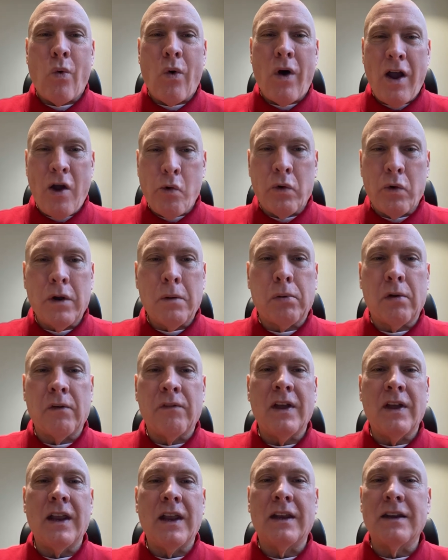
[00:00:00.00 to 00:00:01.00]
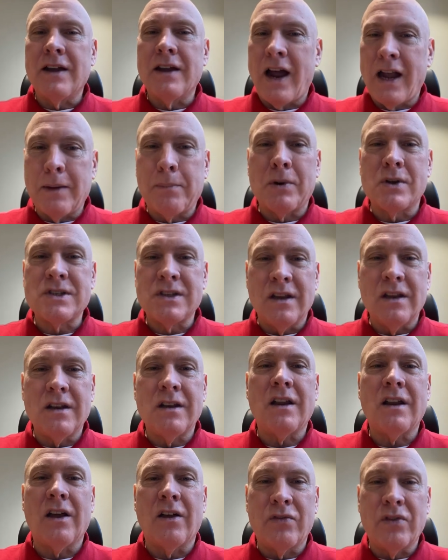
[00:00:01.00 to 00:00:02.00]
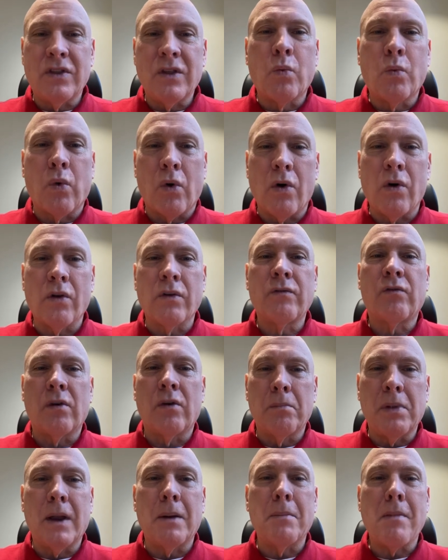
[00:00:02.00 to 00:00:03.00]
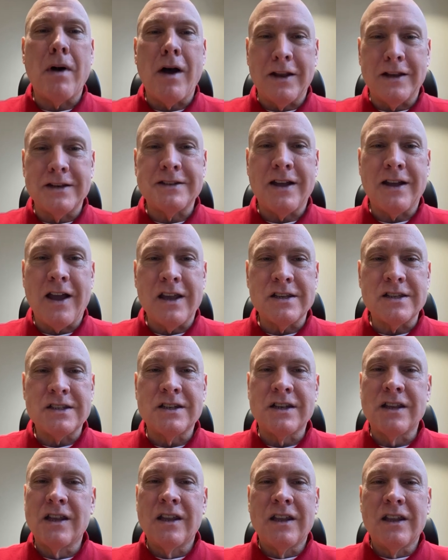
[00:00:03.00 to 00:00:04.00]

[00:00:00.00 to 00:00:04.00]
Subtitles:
Why are we preventing 90% of the world from being monetized?